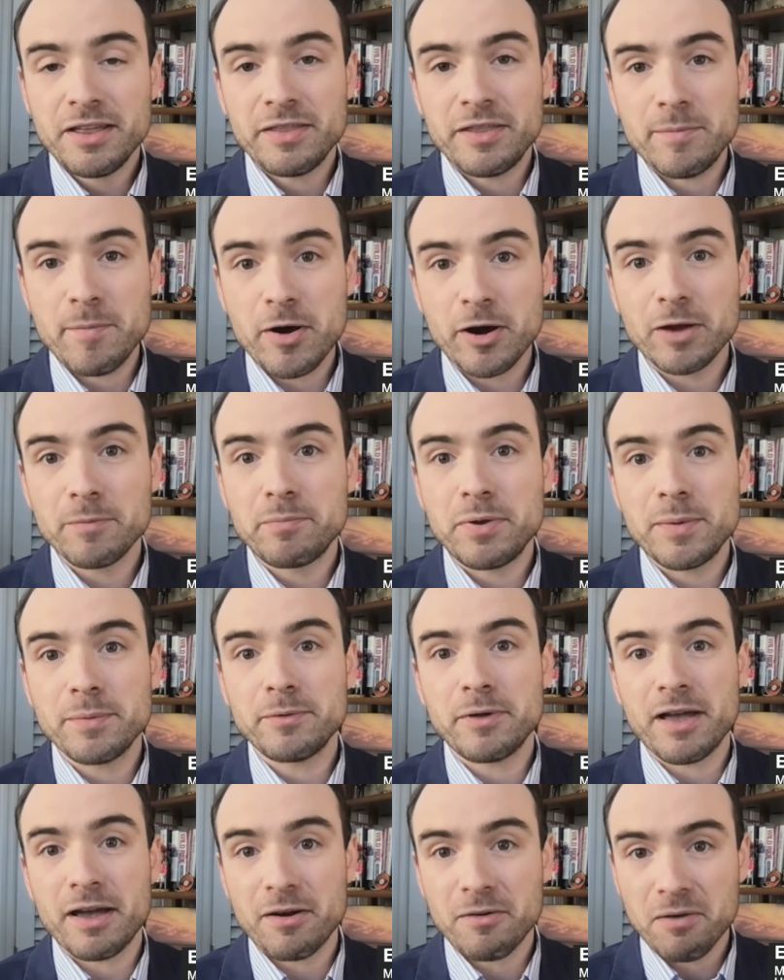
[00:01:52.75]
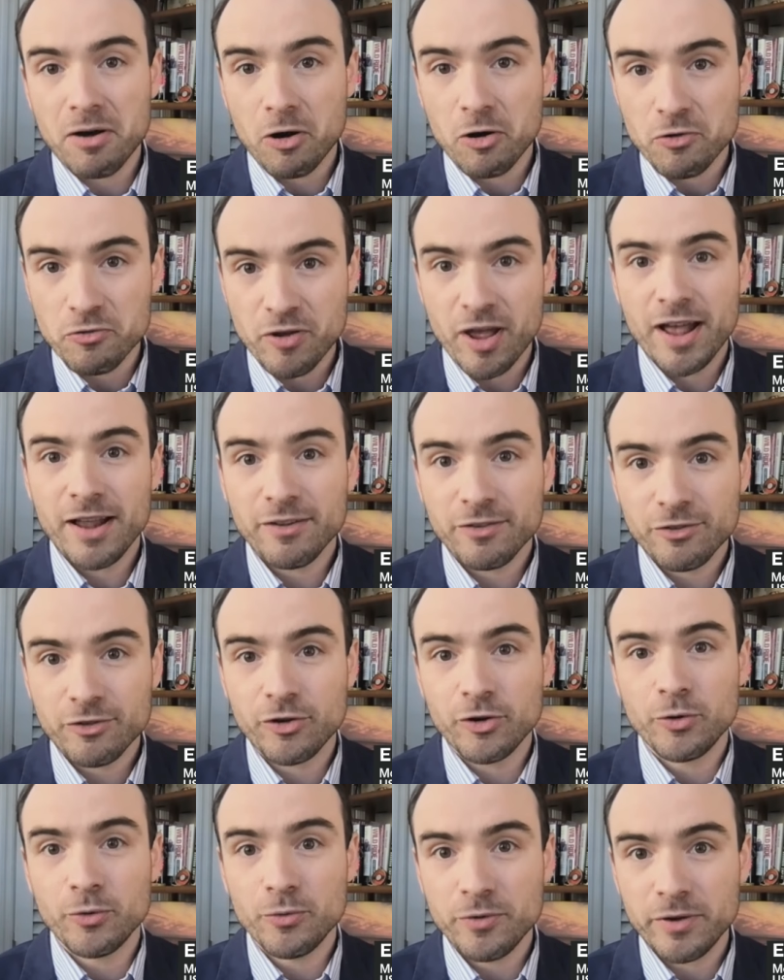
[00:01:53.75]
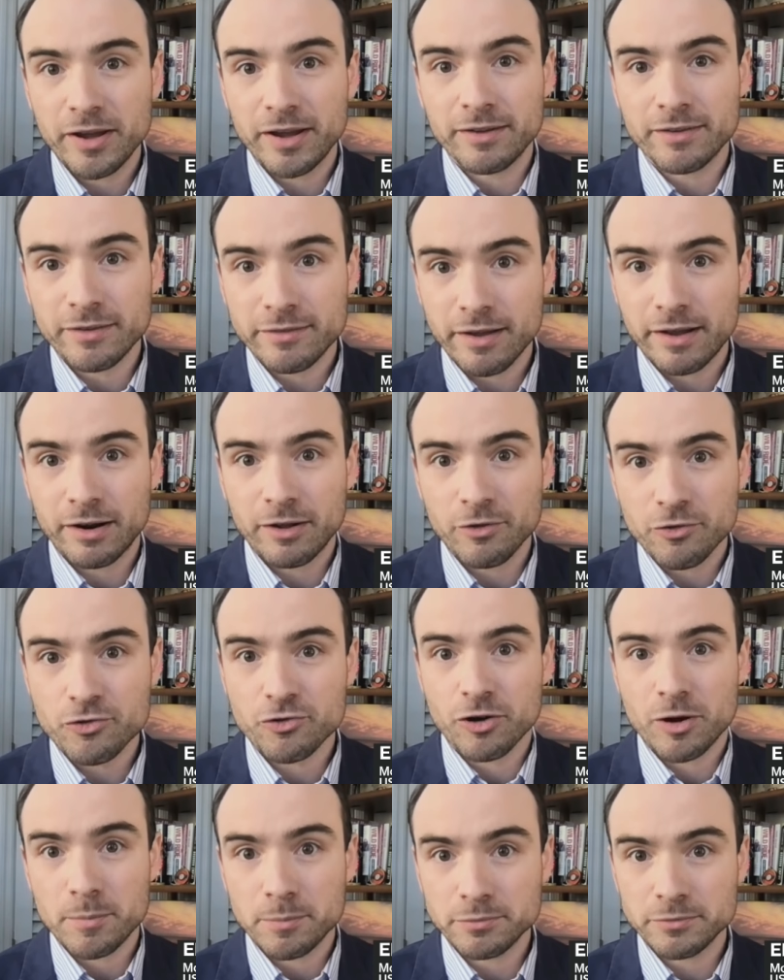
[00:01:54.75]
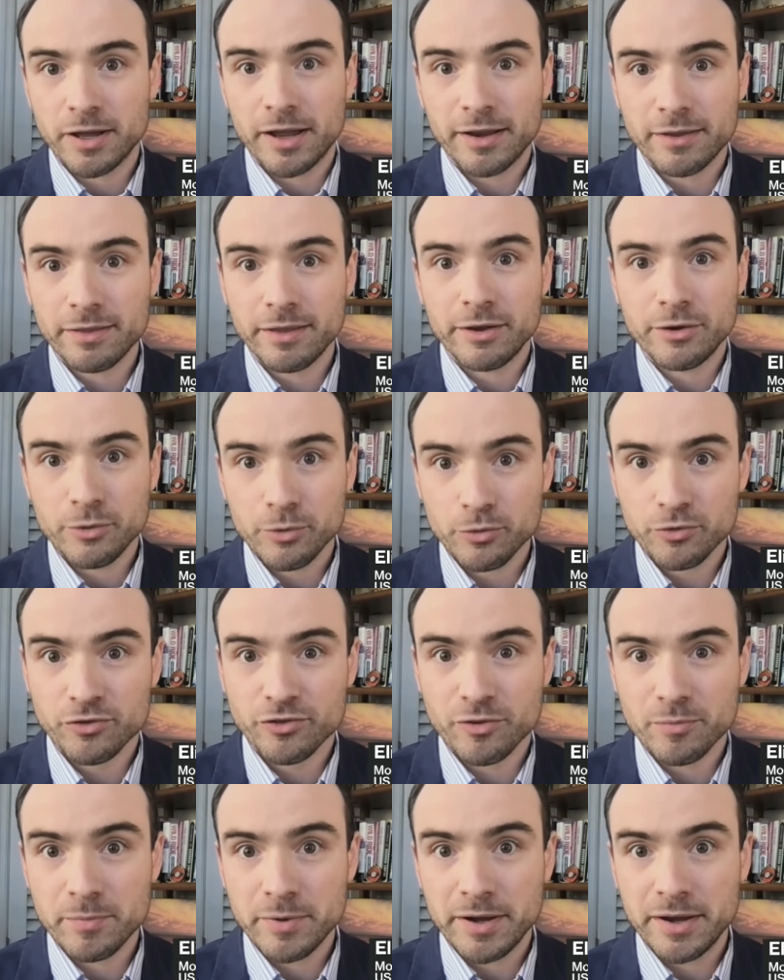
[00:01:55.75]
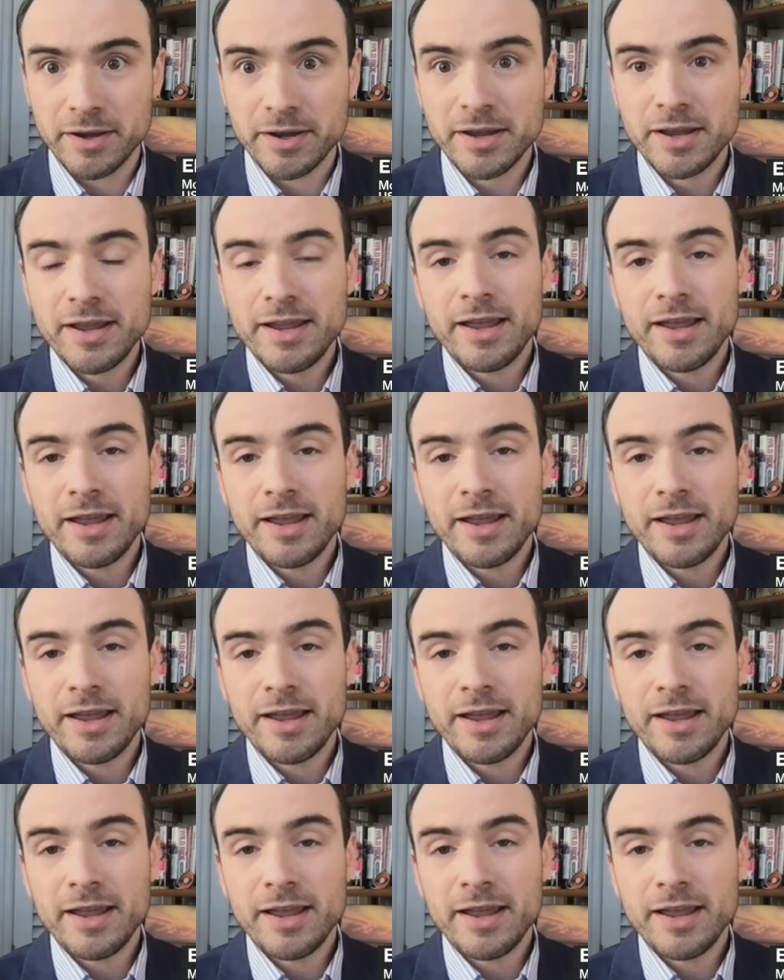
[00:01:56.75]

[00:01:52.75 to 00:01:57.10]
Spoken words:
The American people are not tuned in to Donald Trump like they used to be.